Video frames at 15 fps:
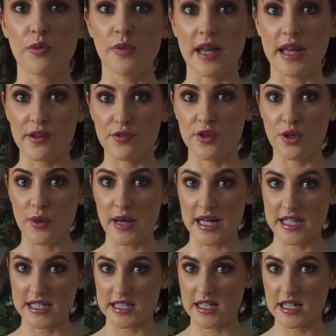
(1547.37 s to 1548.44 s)
But if you
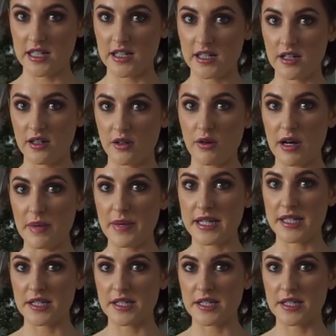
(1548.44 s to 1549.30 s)
had quite a bit to